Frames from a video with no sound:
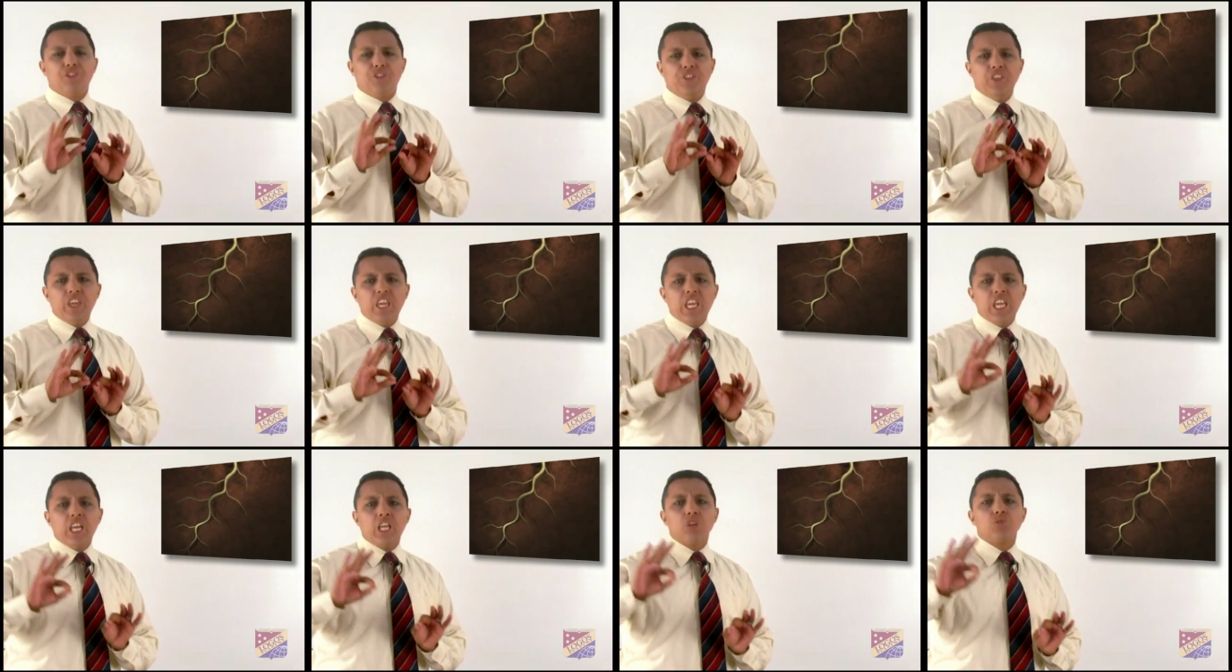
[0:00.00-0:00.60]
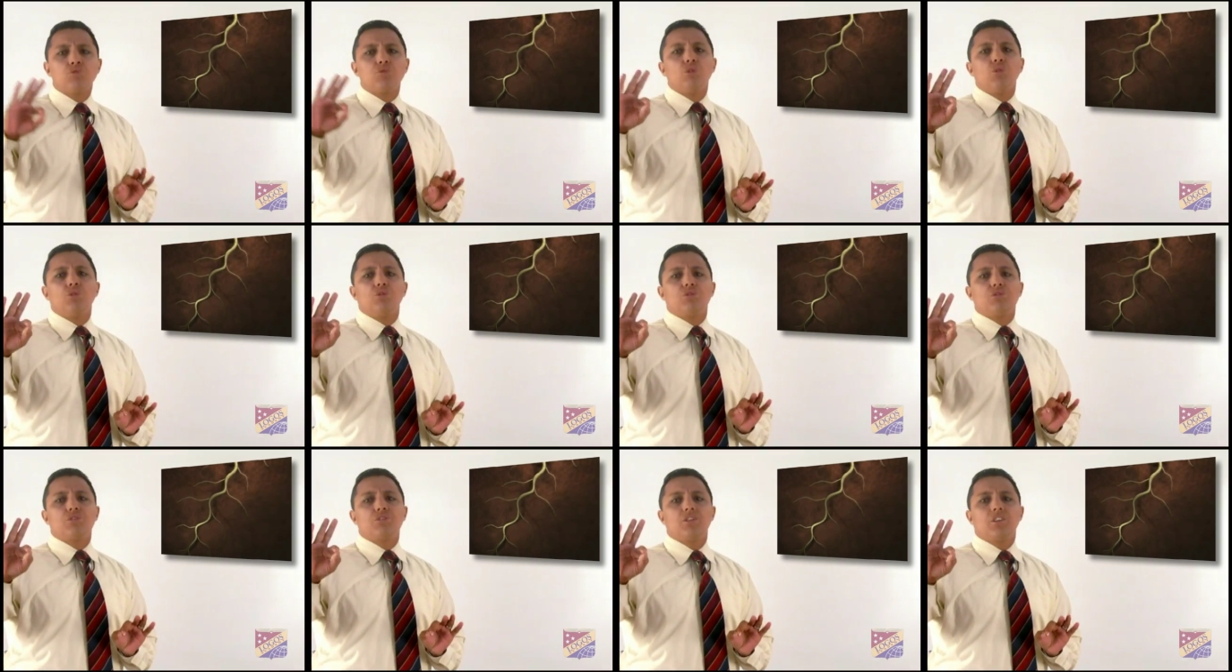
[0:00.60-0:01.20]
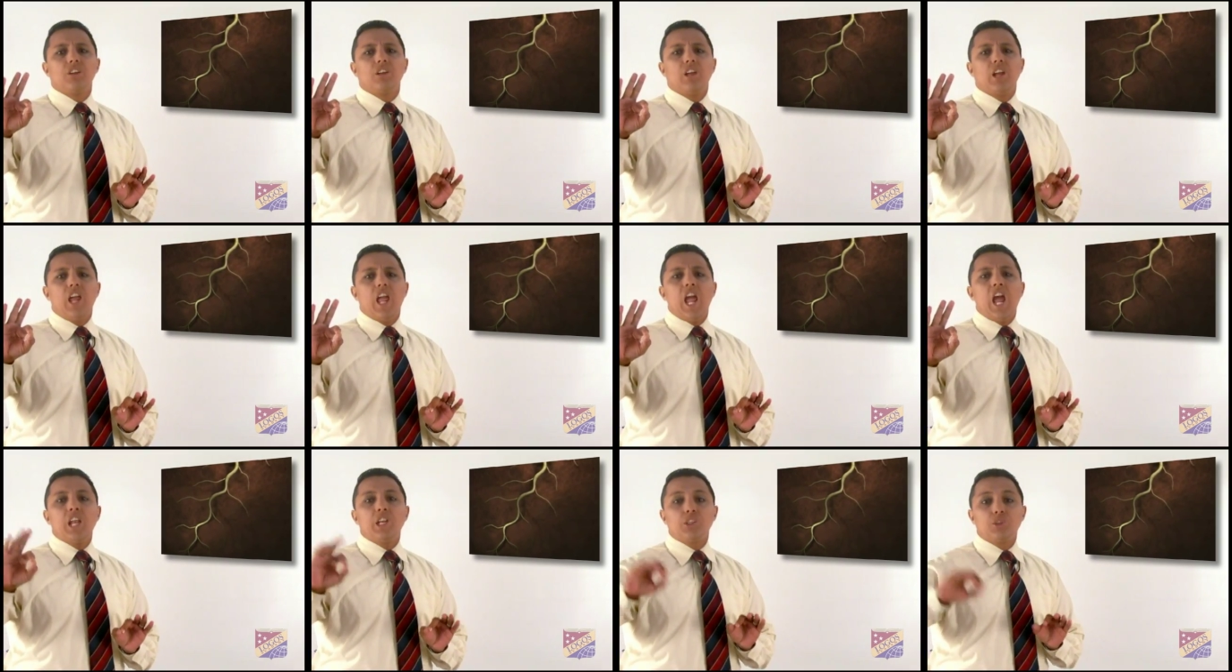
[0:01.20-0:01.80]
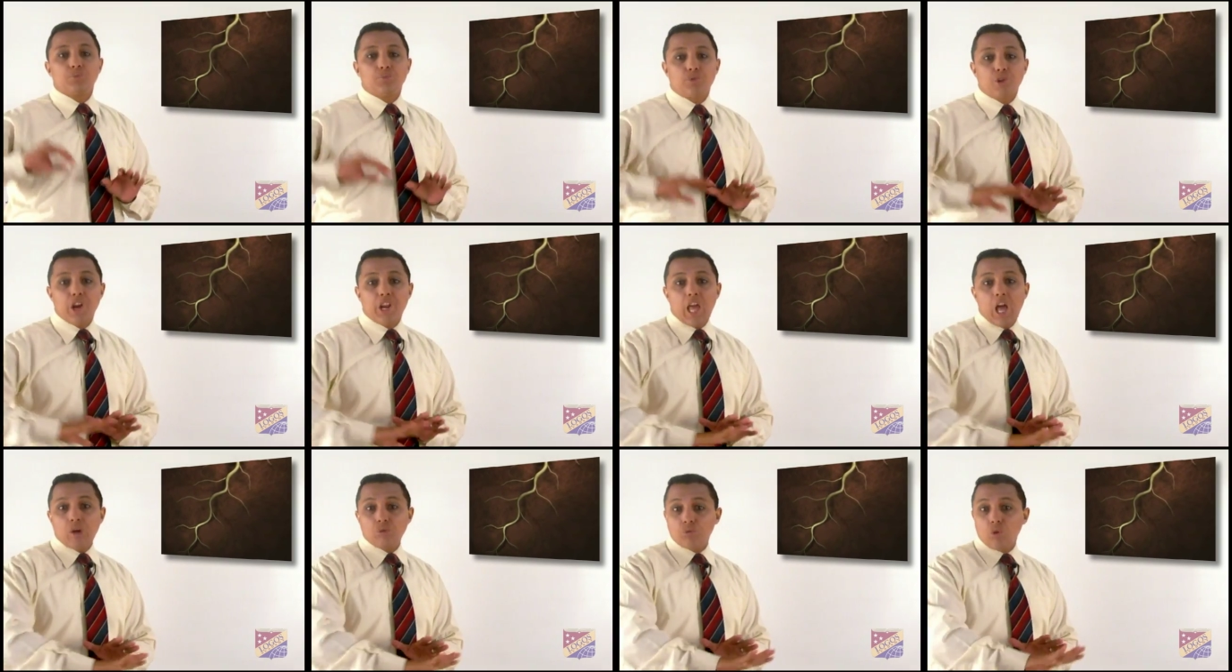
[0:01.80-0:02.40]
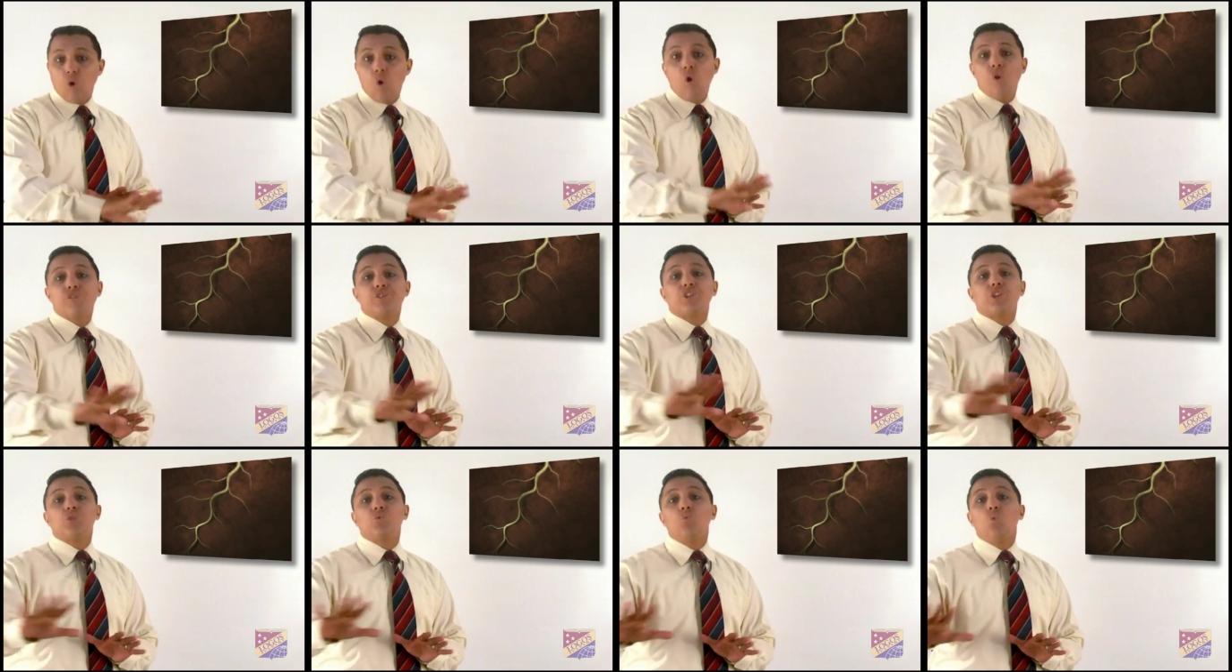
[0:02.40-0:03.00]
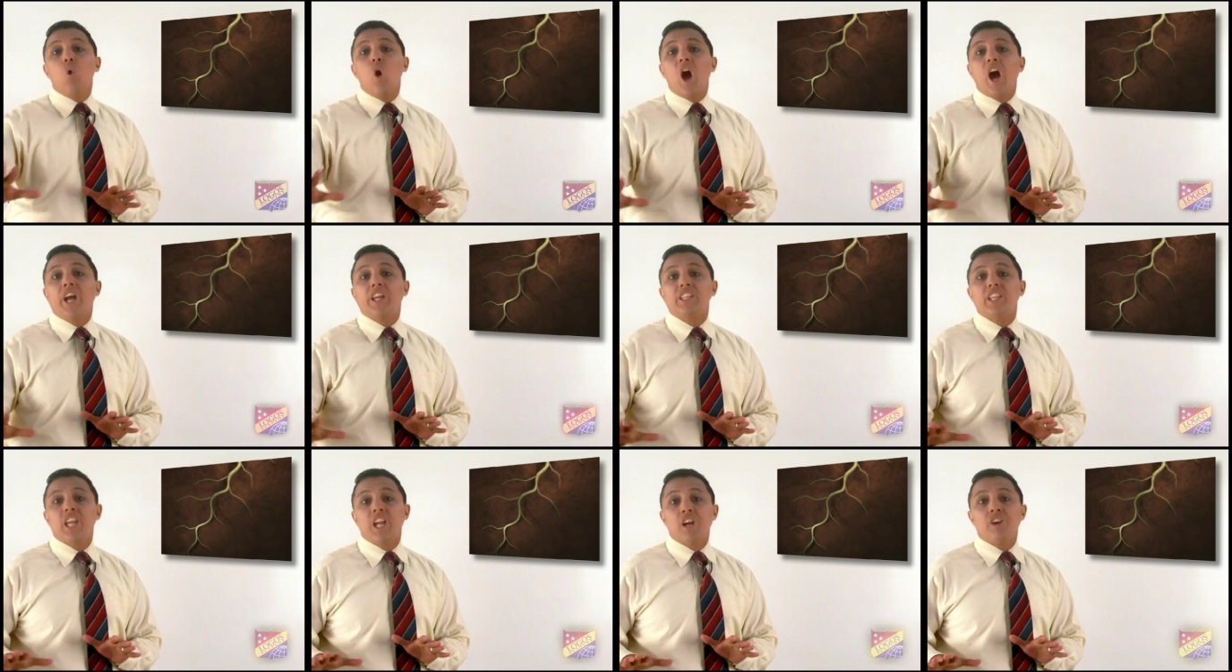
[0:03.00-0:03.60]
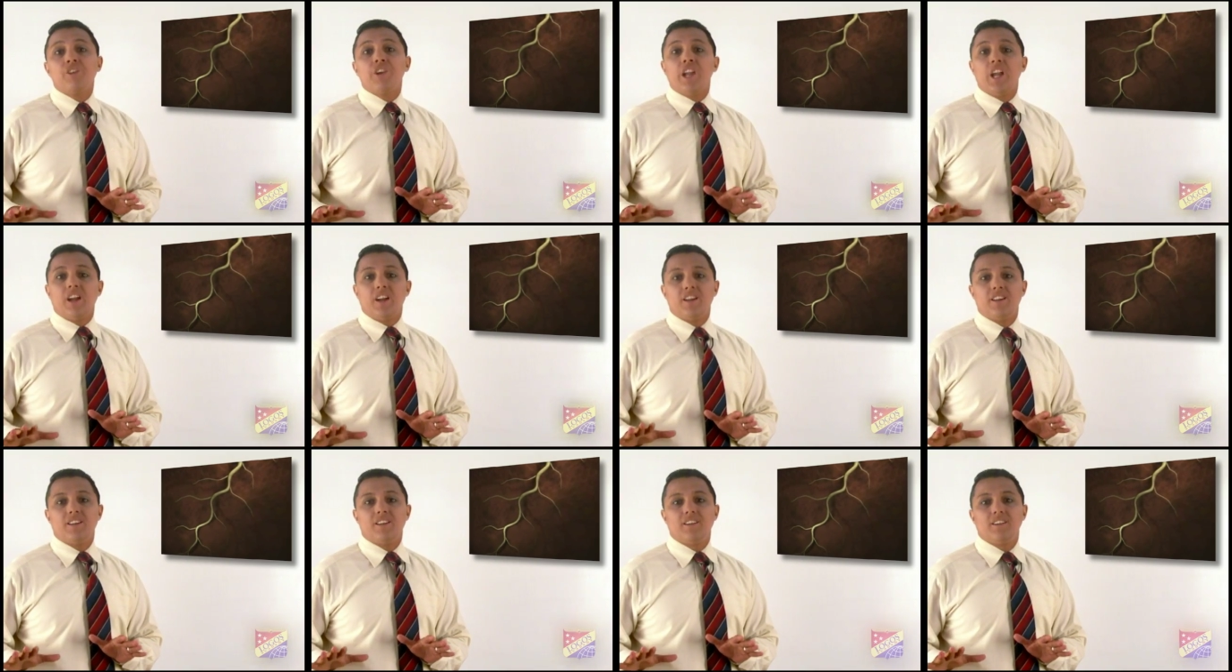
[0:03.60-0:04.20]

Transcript: thin roots and spread out over a wide area.